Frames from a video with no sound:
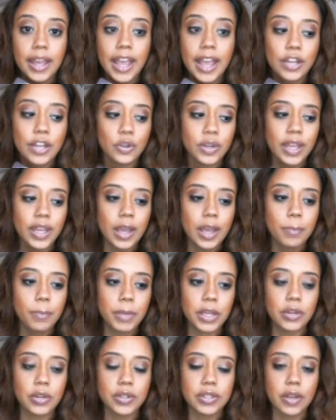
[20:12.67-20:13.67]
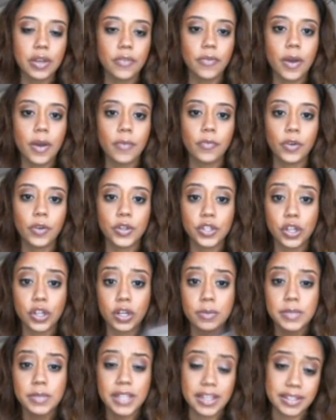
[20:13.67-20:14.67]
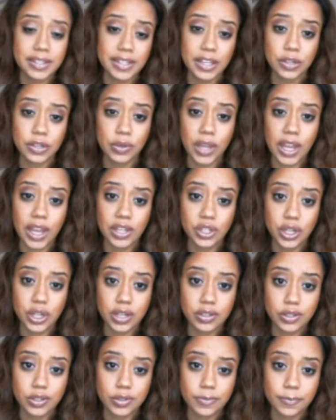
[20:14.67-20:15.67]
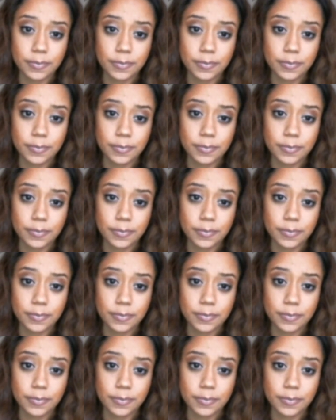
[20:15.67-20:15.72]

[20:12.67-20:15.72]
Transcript: And you can't beat yourself up for a circumstance that you can't change.